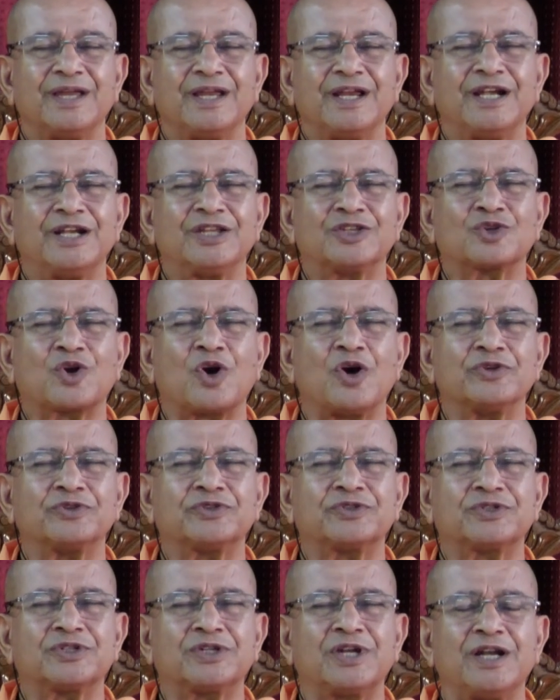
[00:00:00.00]
It is
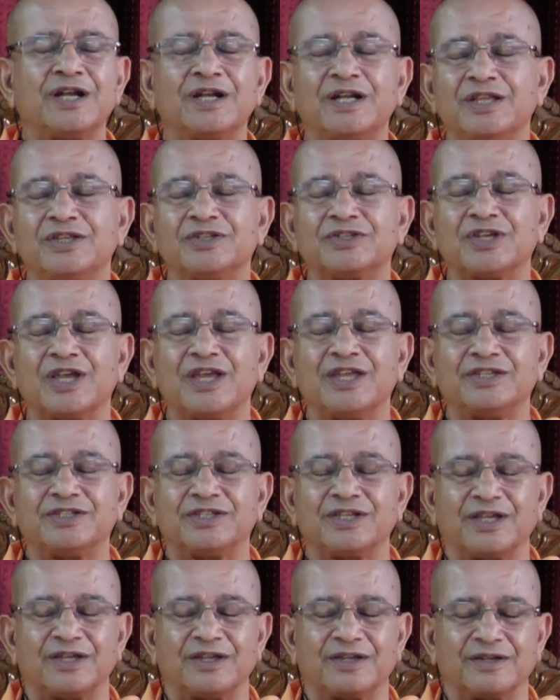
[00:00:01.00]
constantly
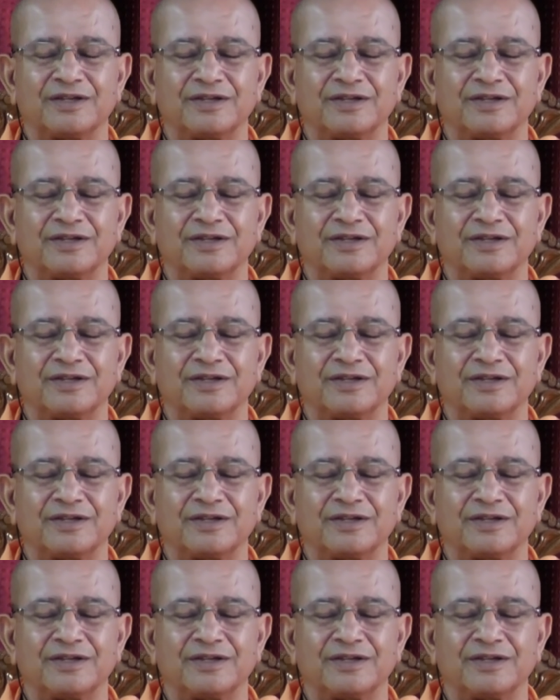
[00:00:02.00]
changing.